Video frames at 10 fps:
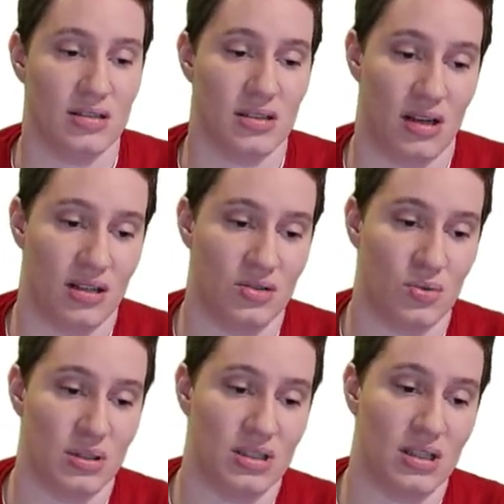sine
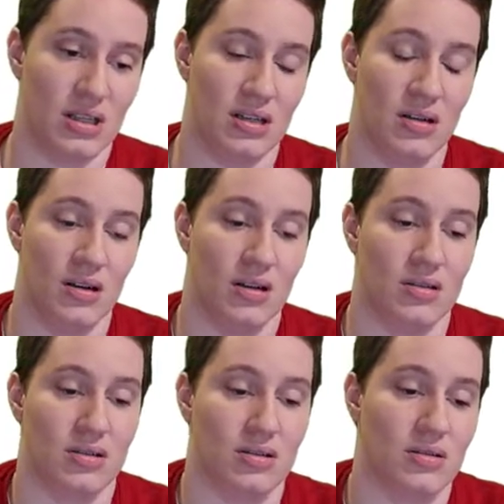20
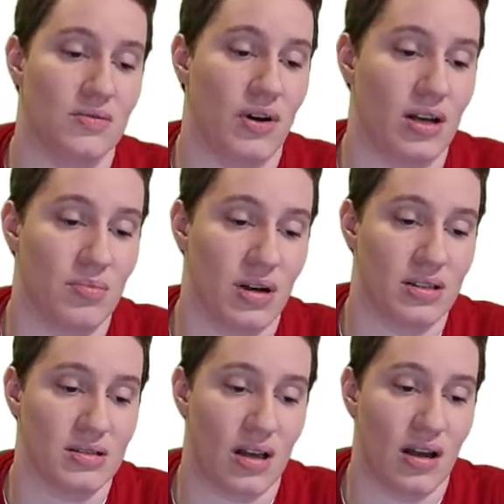divided
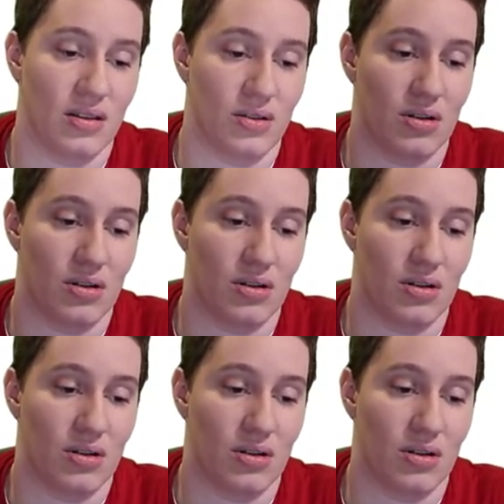by sine